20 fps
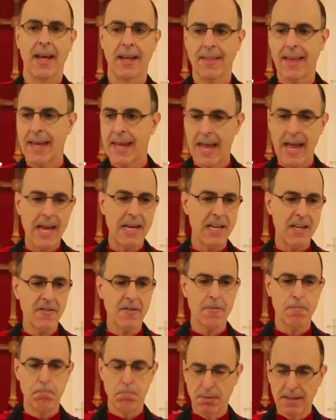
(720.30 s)
They can't
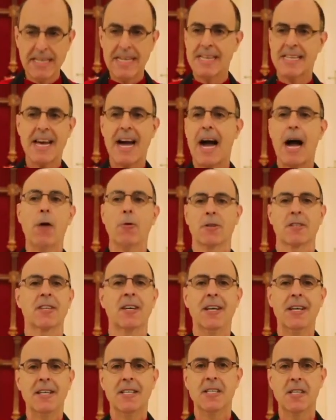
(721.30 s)
even bleat out
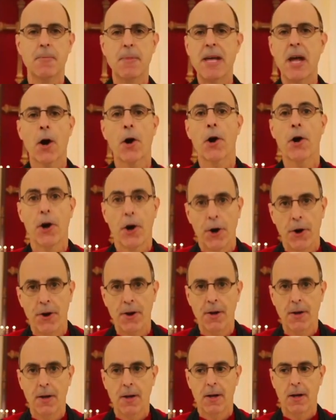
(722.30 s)
to be heard.
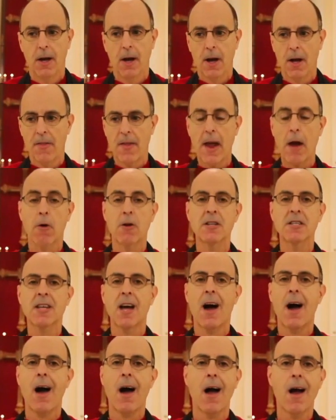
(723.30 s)
They are
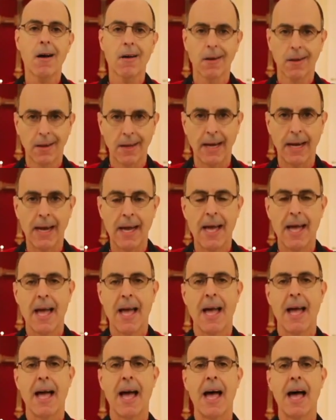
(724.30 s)
entirely
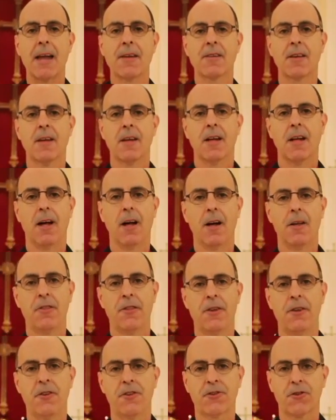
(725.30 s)
at the
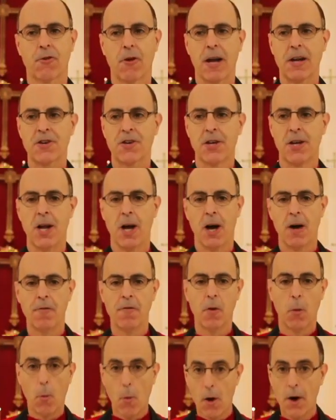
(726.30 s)
discretion of
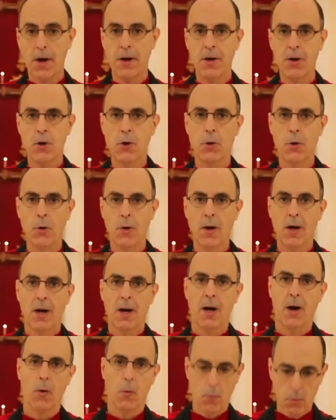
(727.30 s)
the one who
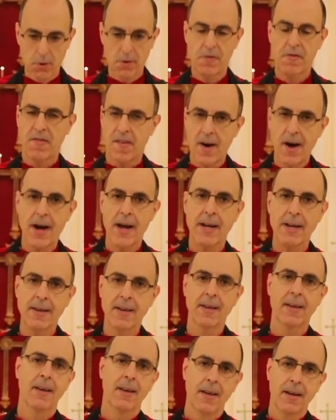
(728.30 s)
would find
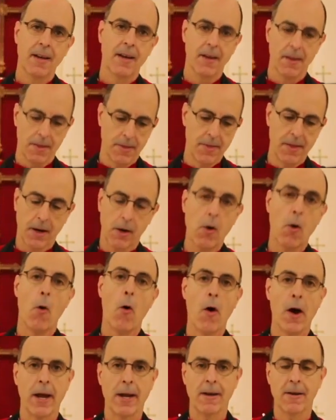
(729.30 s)
the
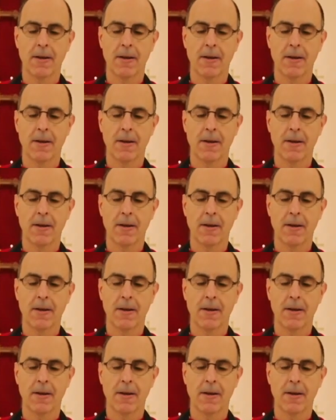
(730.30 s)
coin.